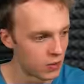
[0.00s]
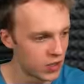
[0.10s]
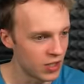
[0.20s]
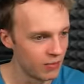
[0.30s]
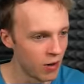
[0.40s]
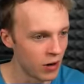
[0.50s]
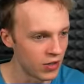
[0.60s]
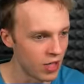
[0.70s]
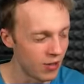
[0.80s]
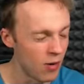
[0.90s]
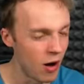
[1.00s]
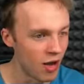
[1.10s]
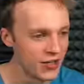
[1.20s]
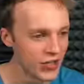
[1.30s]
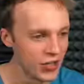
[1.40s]
Oh, come on. Come
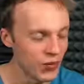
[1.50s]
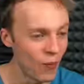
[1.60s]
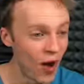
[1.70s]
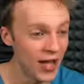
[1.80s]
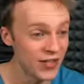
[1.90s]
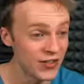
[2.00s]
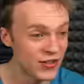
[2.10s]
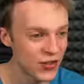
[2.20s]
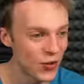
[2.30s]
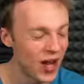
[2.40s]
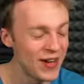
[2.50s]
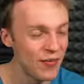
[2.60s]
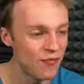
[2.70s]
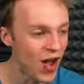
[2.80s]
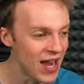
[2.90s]
on, dude. Why is it so hard
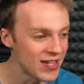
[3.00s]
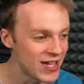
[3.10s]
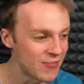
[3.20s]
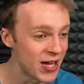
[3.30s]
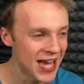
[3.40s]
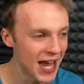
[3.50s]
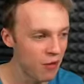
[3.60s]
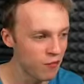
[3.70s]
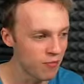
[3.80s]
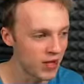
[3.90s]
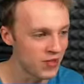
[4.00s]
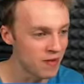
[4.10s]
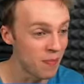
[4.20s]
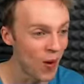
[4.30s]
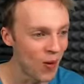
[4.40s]
to find him? Get out from under the
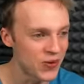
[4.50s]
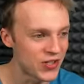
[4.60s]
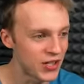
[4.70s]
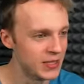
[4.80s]
boat.